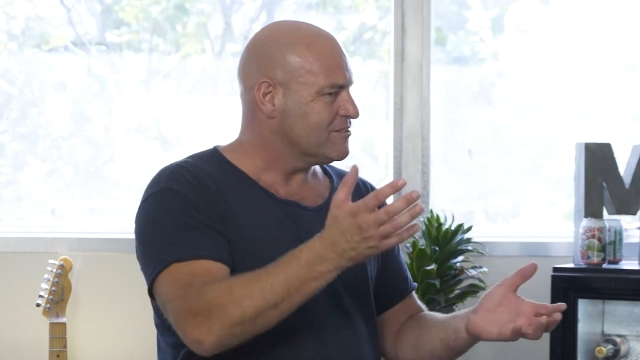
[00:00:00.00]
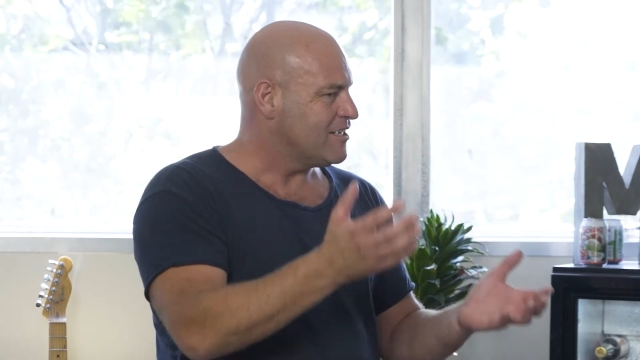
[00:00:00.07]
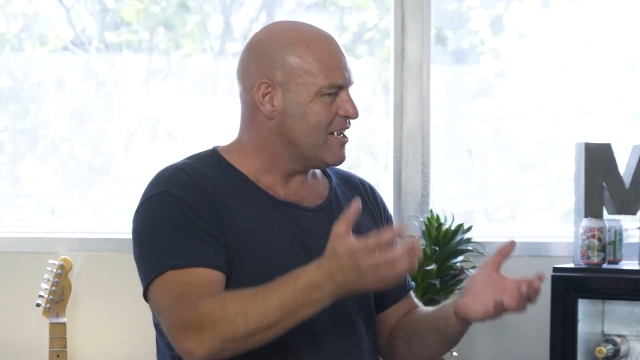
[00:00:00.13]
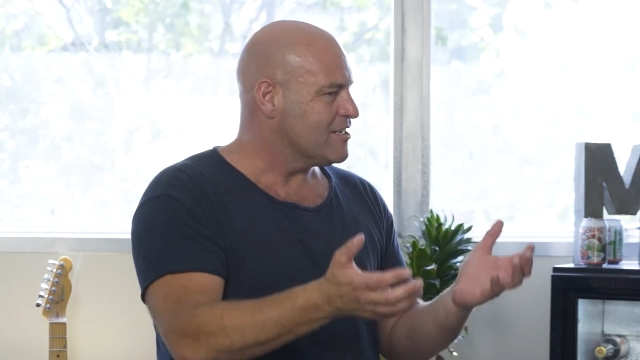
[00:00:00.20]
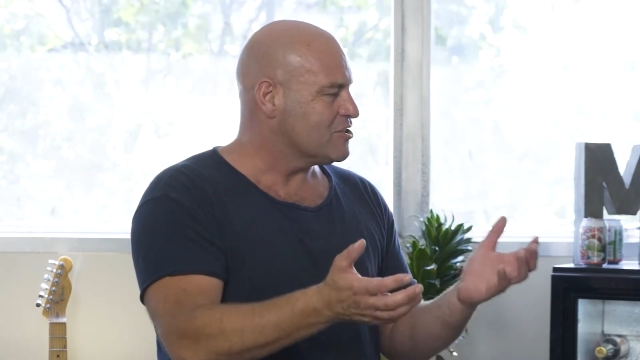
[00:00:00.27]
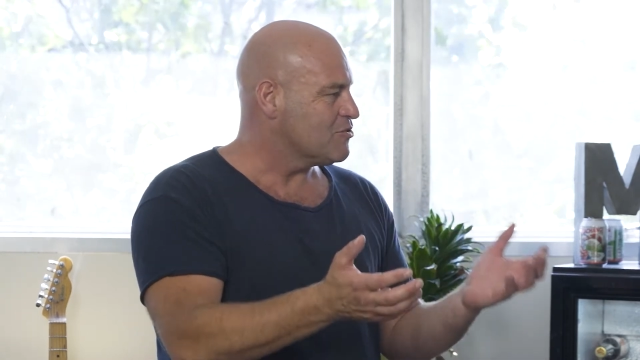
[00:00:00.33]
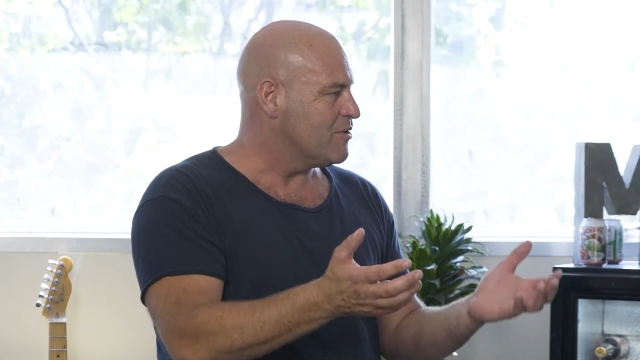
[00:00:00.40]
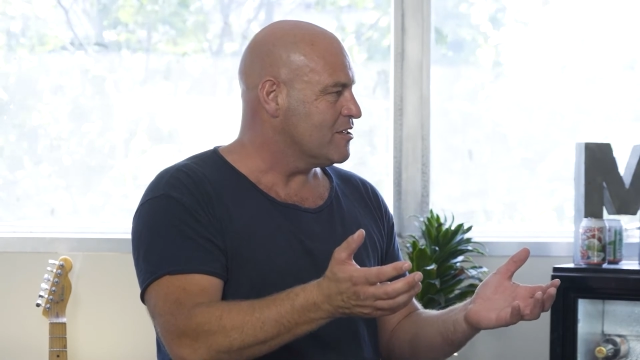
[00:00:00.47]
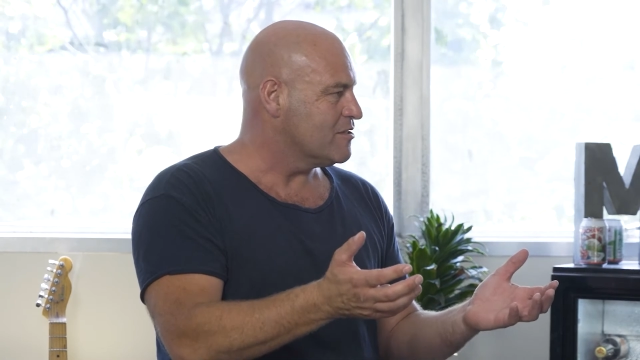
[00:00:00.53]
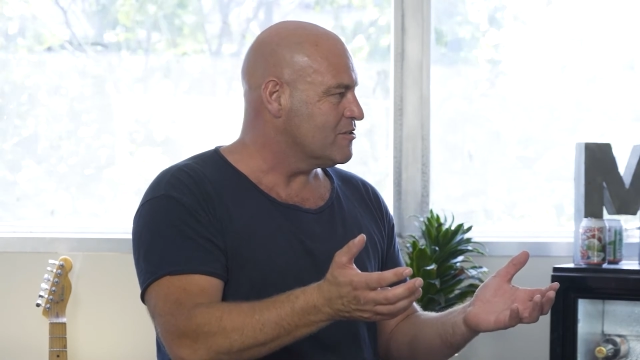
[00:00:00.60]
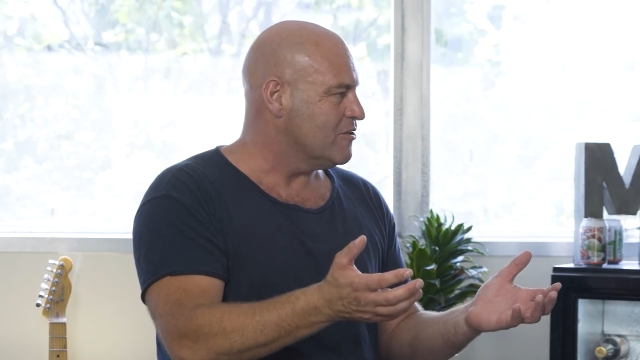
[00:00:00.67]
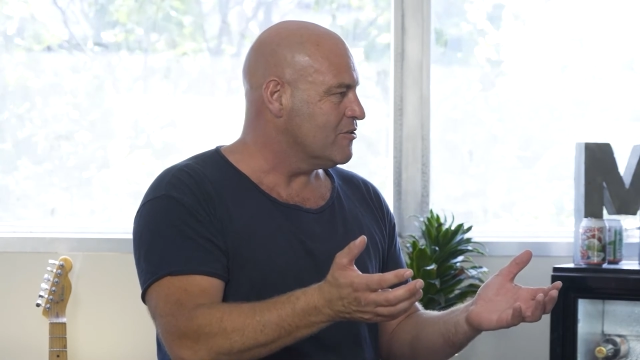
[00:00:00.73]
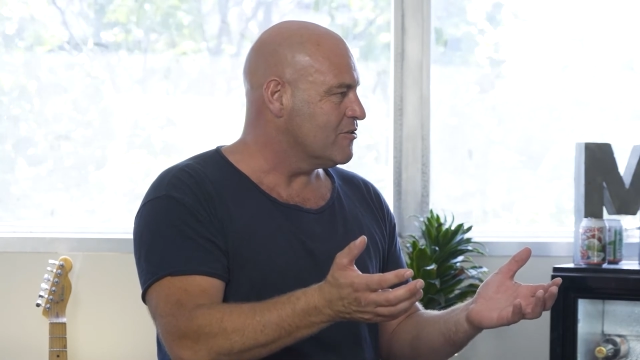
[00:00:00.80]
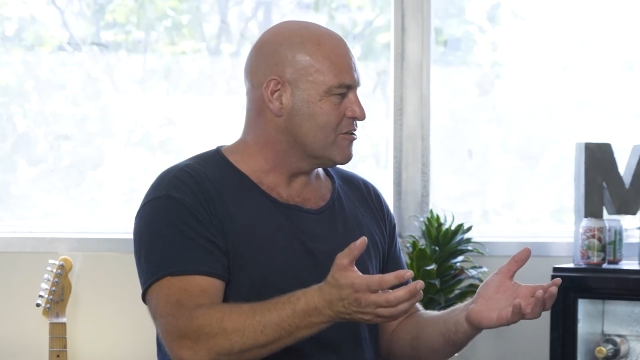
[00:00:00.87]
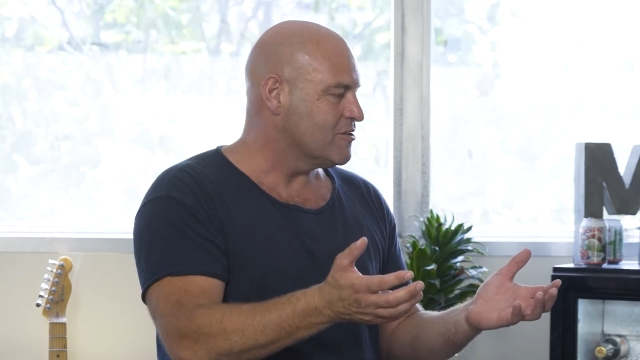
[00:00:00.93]

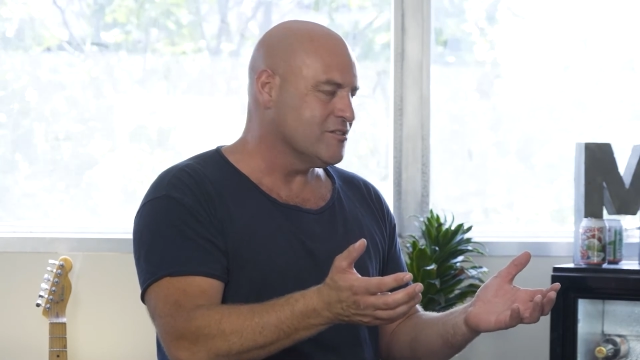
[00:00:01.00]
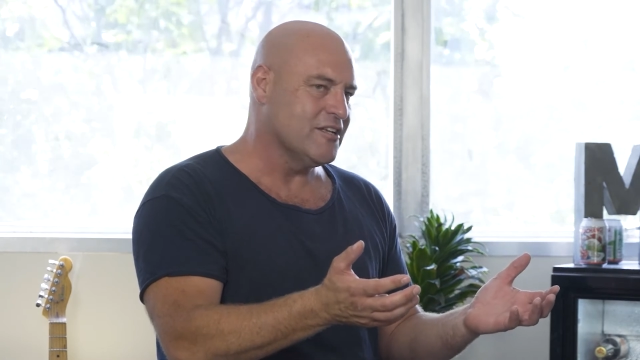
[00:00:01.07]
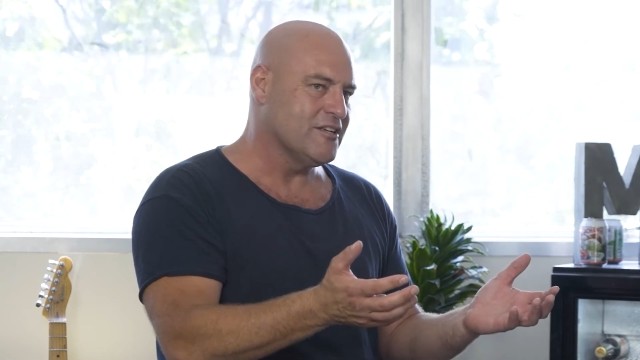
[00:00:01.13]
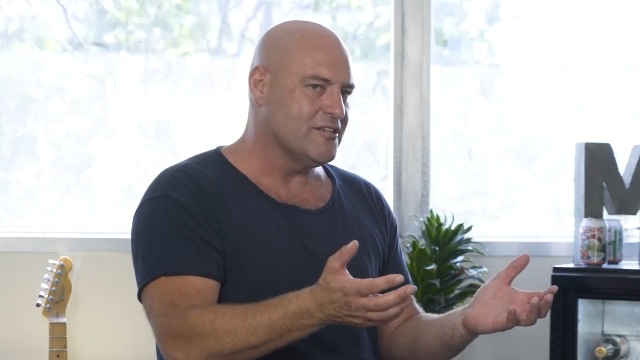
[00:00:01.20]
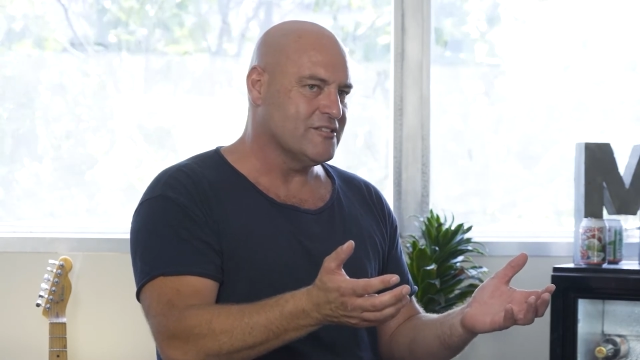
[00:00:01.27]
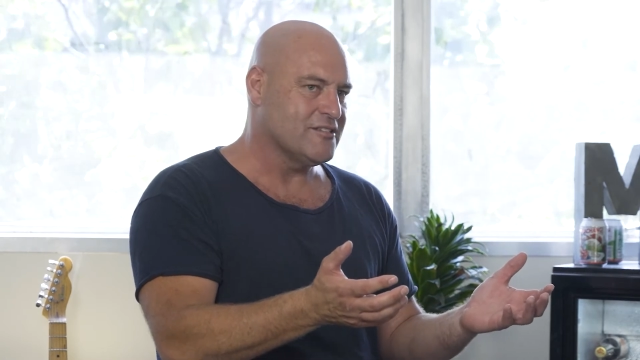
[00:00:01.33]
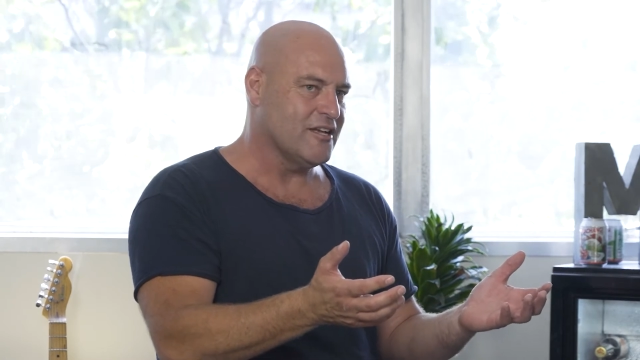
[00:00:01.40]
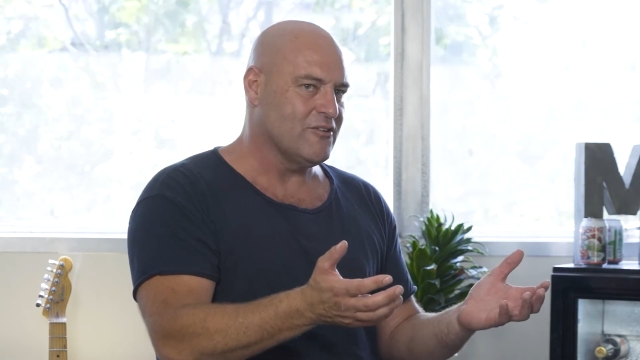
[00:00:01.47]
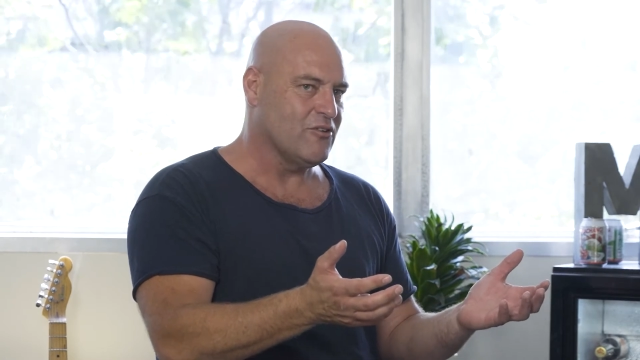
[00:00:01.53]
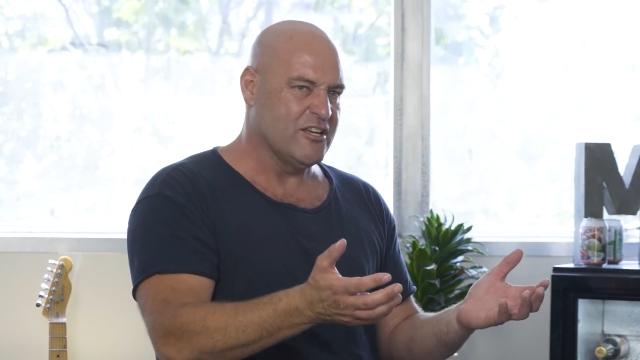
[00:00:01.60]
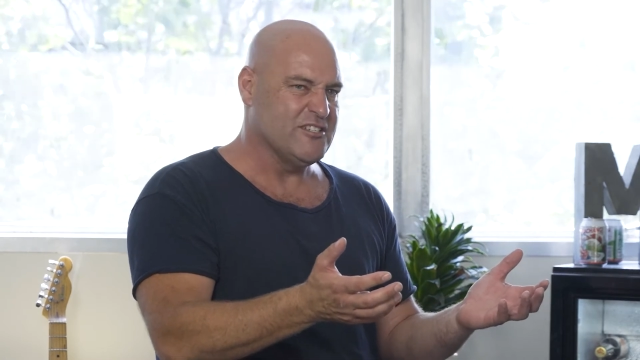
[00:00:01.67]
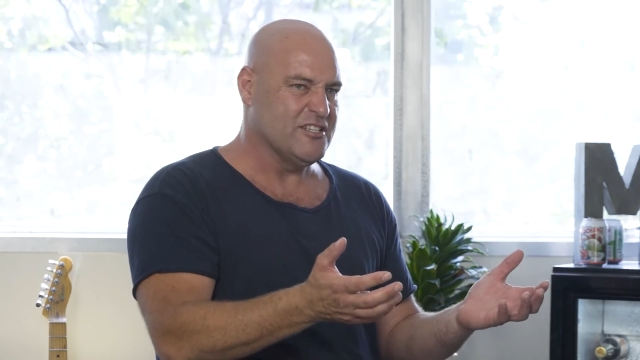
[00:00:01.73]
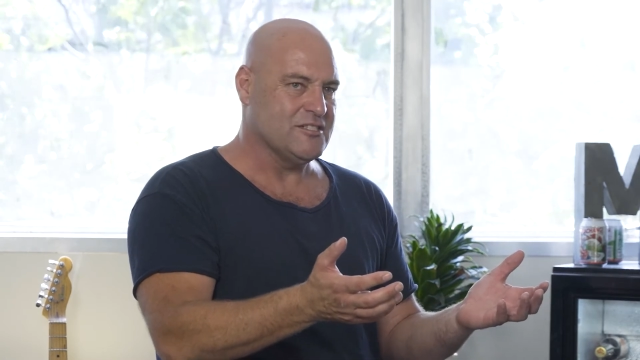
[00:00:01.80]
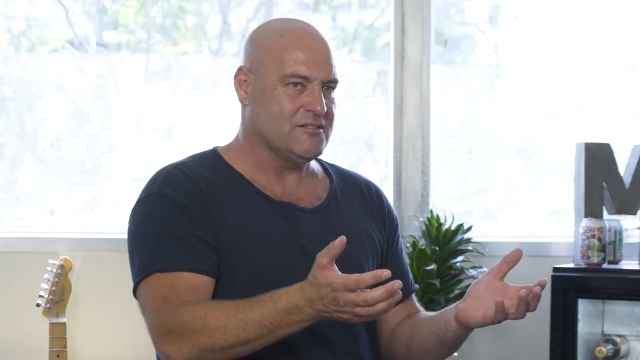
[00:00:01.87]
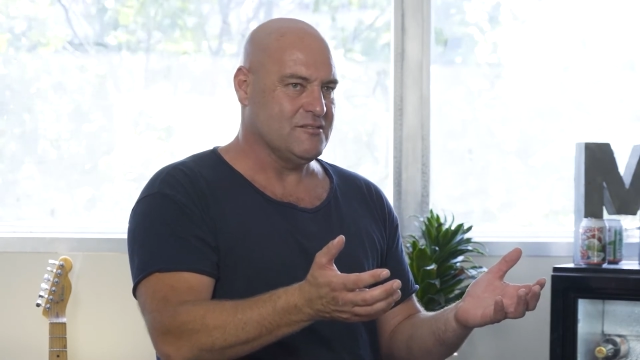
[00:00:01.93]
catch-22 because then you're saying, well,
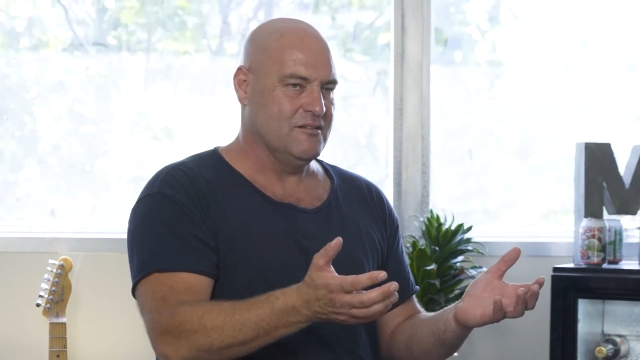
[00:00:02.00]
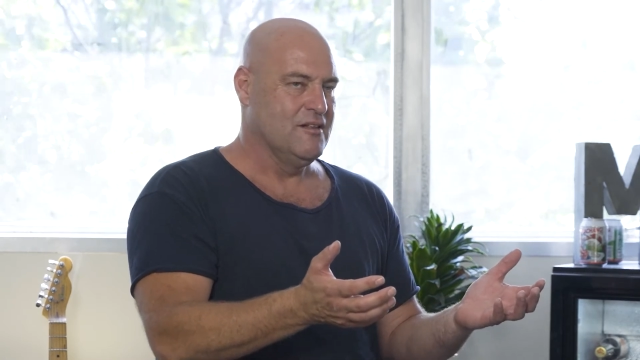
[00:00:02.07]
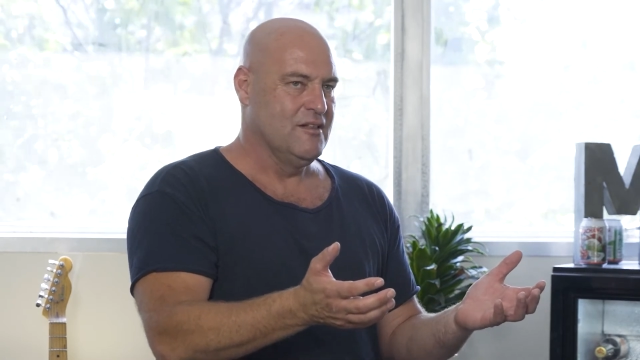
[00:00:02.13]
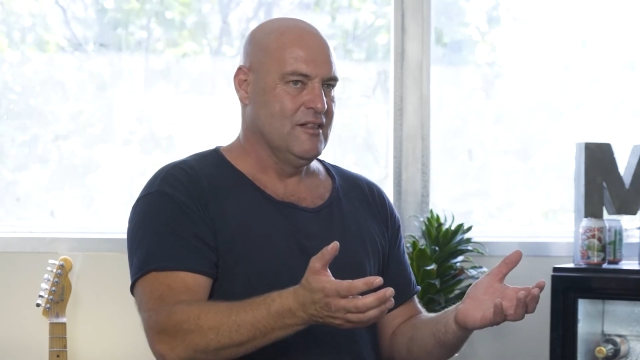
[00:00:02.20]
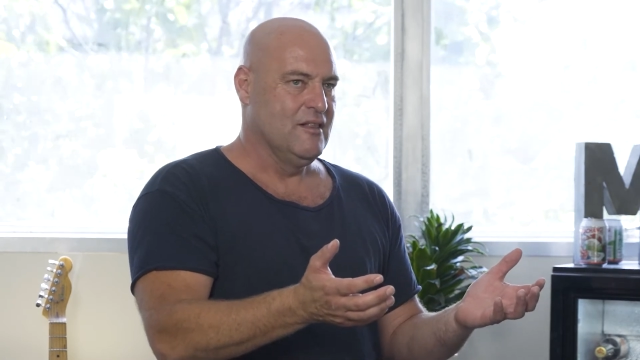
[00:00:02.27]
you're just